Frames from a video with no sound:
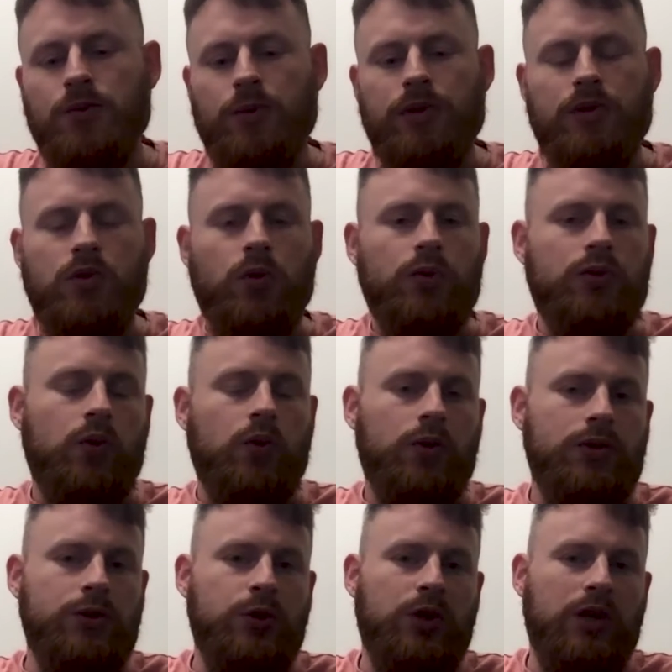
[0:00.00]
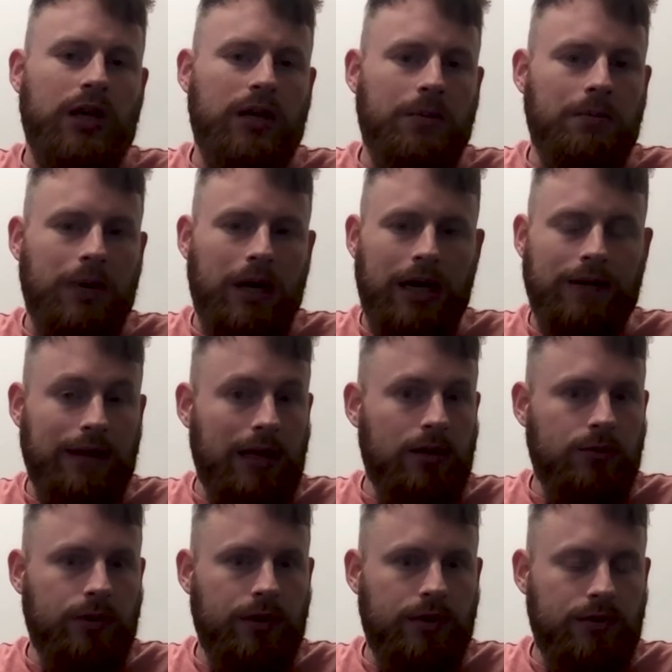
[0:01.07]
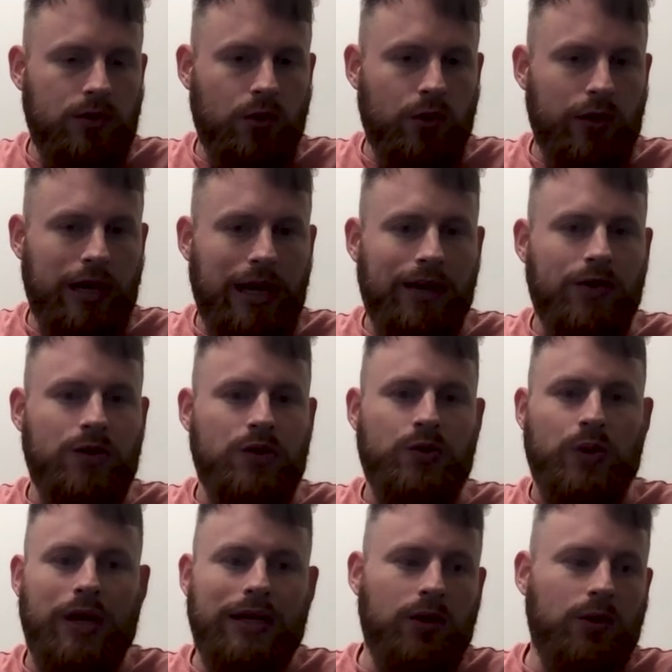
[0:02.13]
with the door is you can combine that with the door hangers, right?